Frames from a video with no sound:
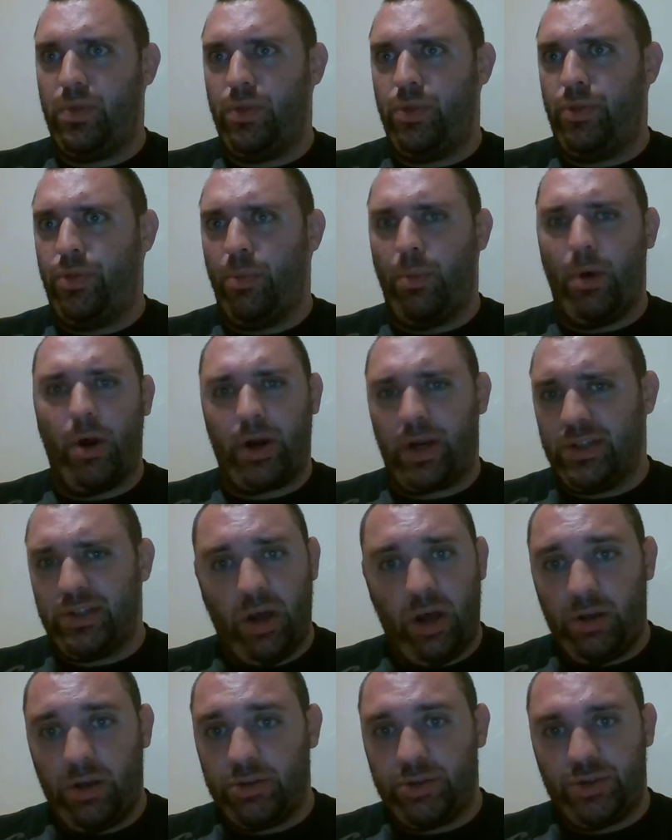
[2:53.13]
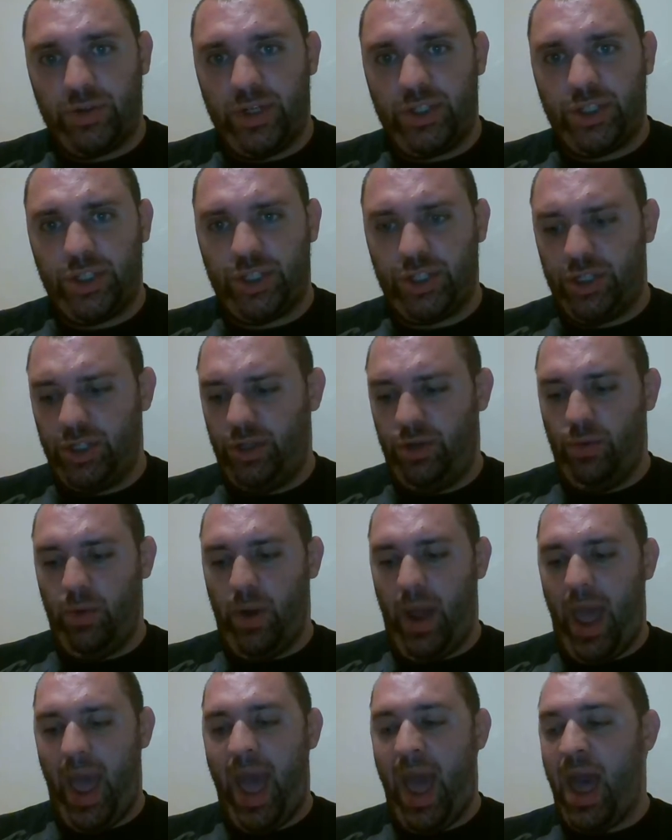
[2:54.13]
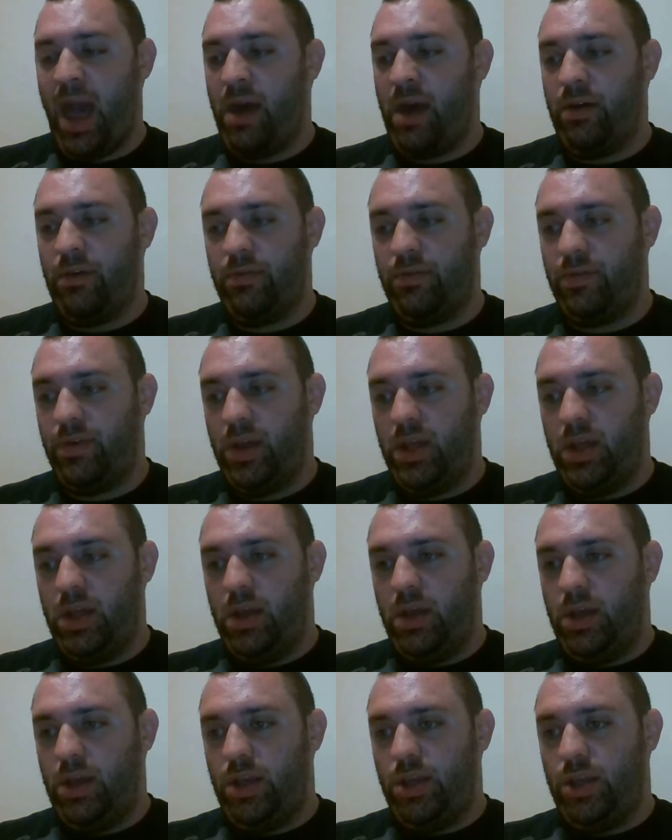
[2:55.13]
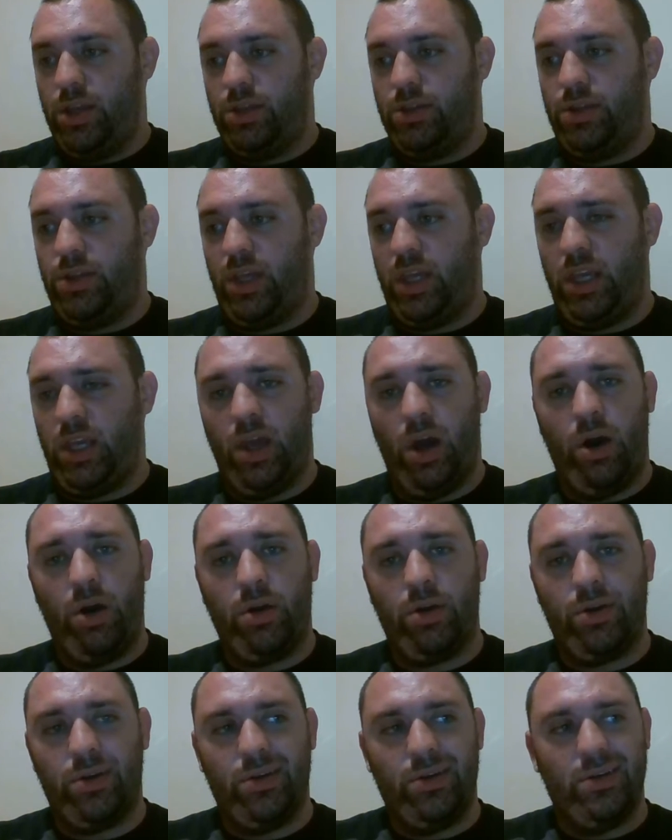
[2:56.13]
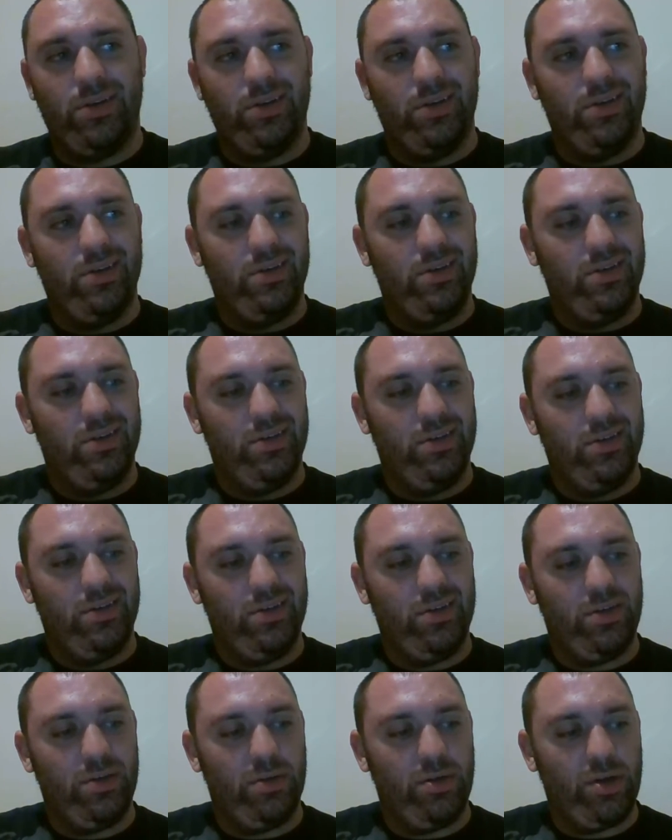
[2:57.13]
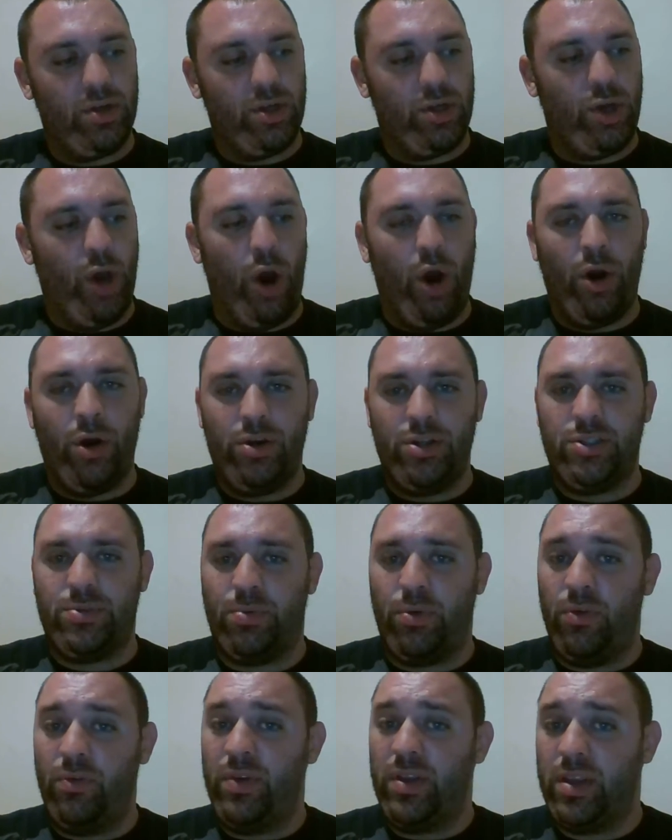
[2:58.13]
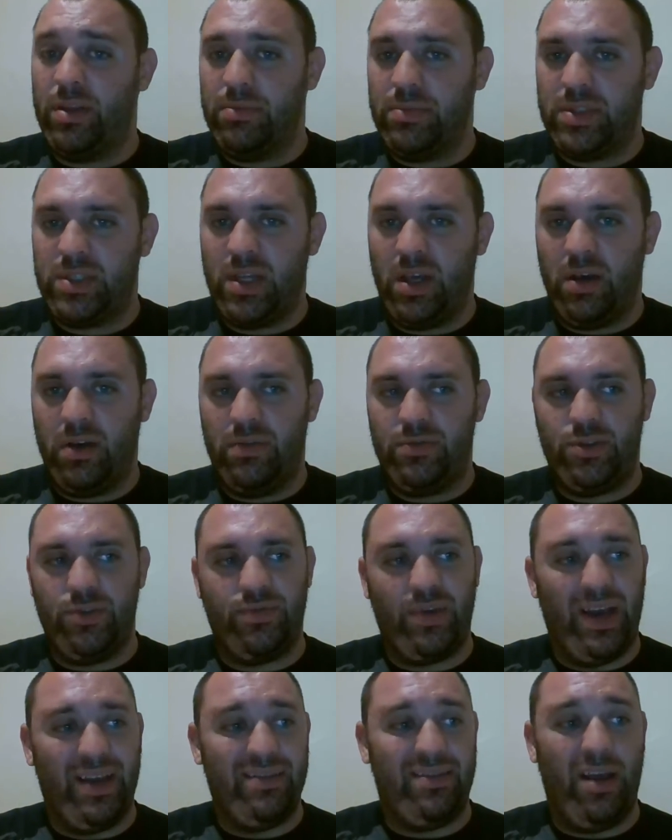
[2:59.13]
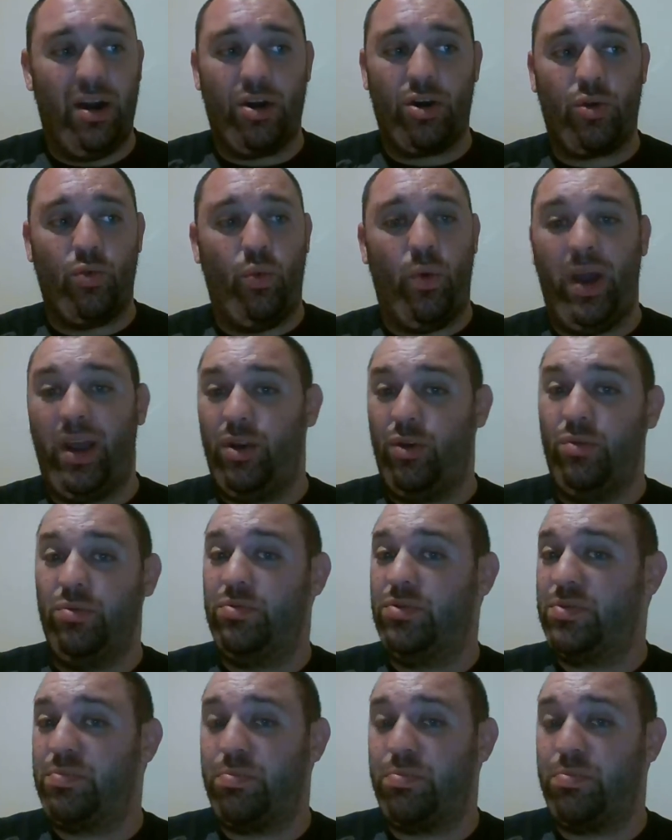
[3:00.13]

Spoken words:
LaMarcus Aldridge, you have the young guards proving themselves. You've got Derek White, who's